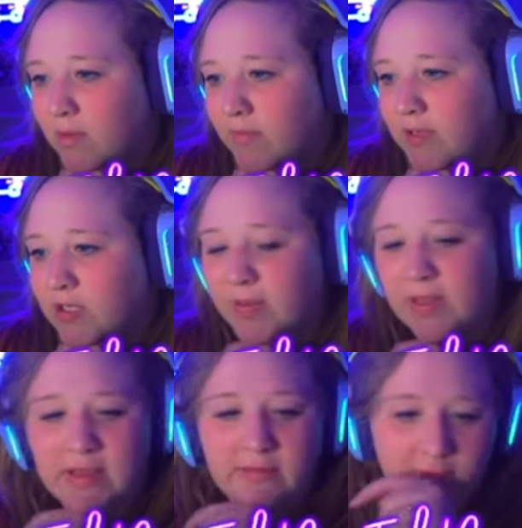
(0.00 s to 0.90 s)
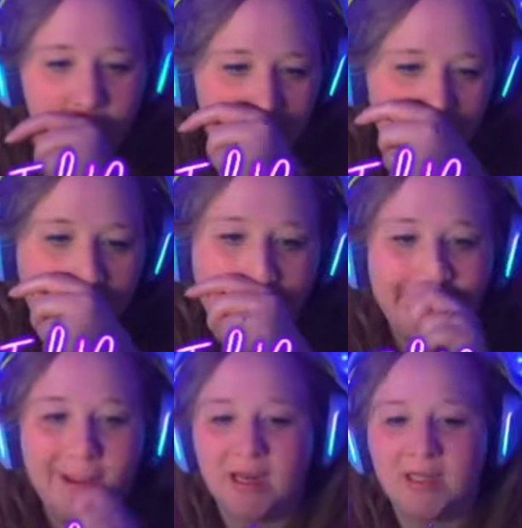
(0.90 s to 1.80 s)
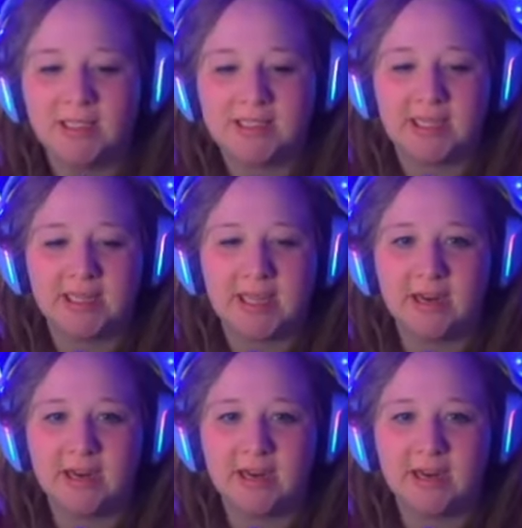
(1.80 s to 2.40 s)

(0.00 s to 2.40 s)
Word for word: I could be thankful. There, I can at least get that